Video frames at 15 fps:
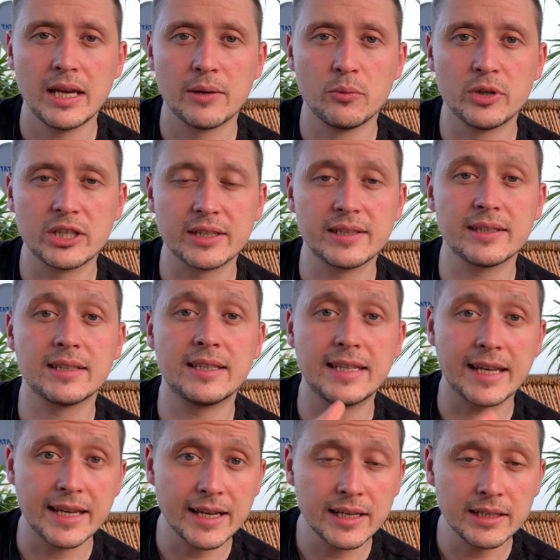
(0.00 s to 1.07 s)
which is
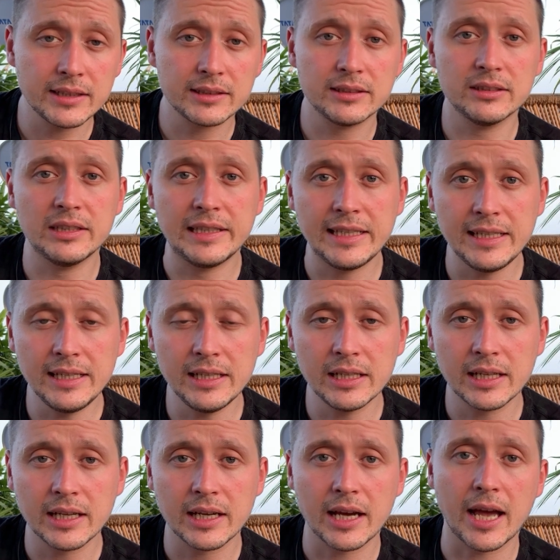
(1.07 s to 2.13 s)
der, die,
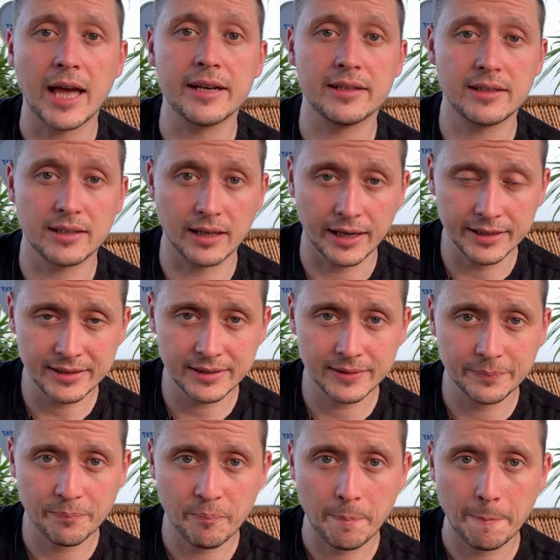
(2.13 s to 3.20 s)
and das.
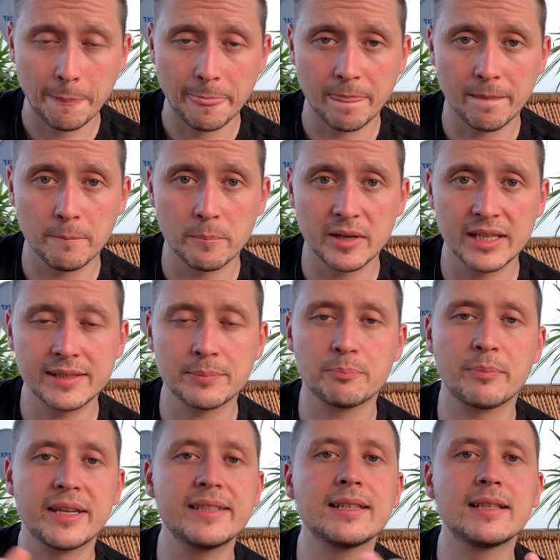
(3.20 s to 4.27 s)
It's
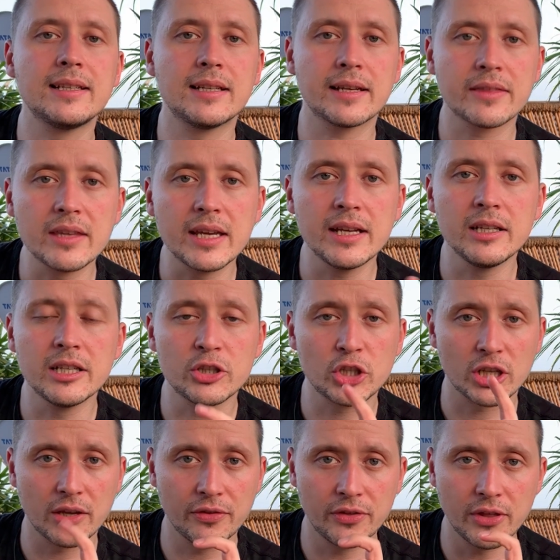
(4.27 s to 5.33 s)
basically like the English
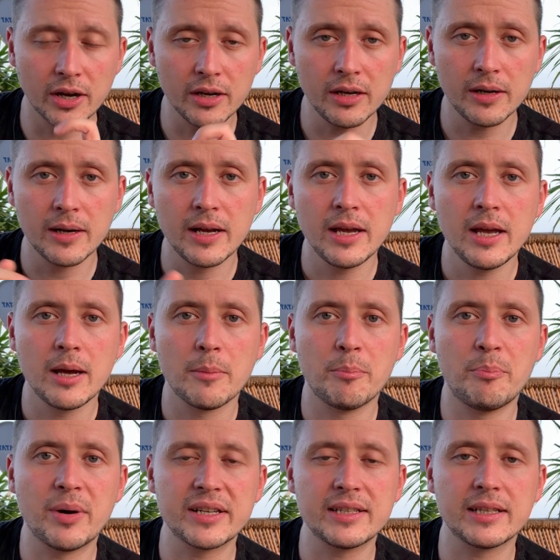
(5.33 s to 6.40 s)
the,
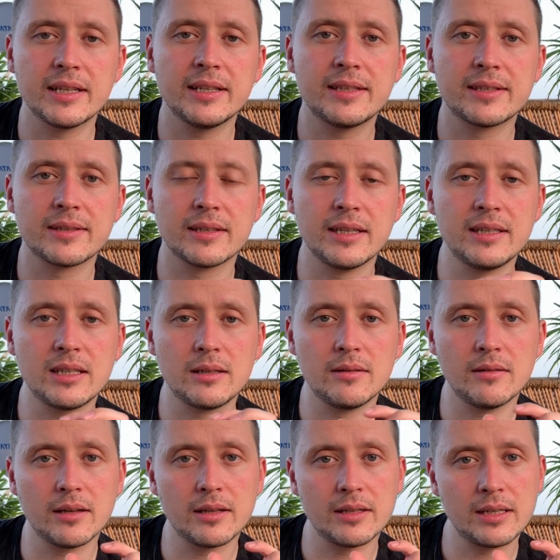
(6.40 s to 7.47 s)
but it
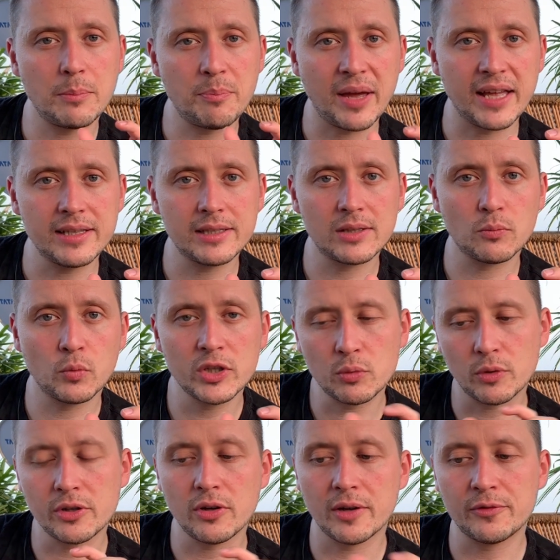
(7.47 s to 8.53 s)
depends which
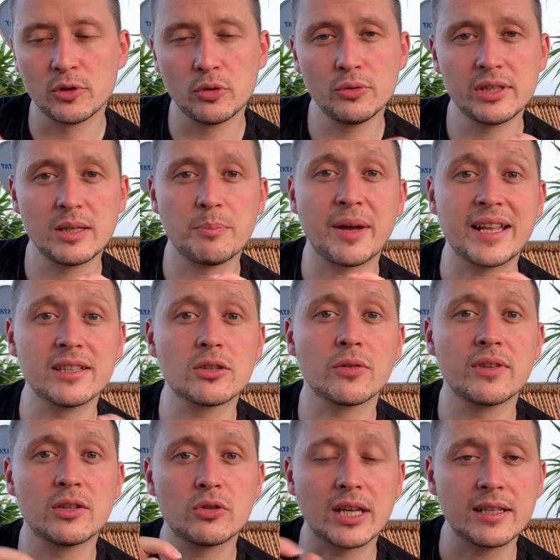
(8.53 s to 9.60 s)
one you have to use, depends on
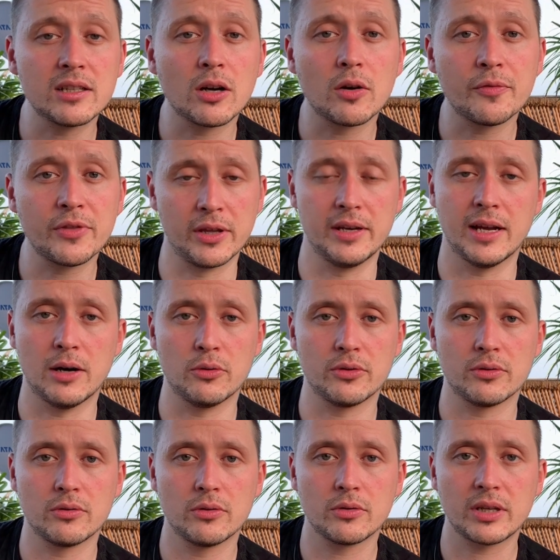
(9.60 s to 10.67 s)
the gender of the noun.
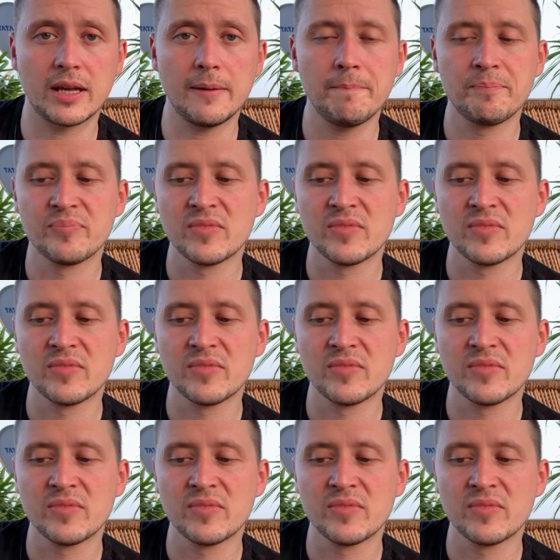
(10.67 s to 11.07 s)
Okay,